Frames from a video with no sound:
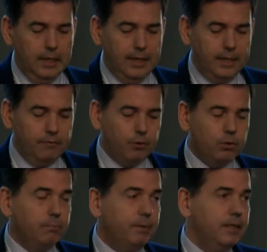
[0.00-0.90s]
And if we
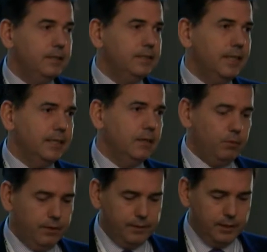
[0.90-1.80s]
compare this data
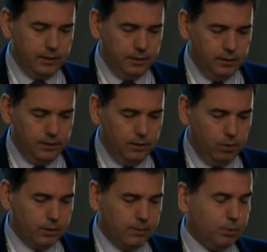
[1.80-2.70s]
with the
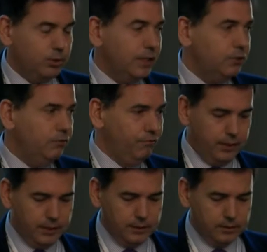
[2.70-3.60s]
local production
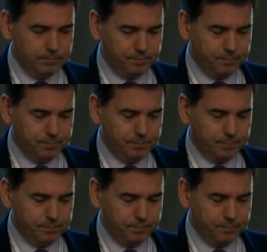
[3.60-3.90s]
figures,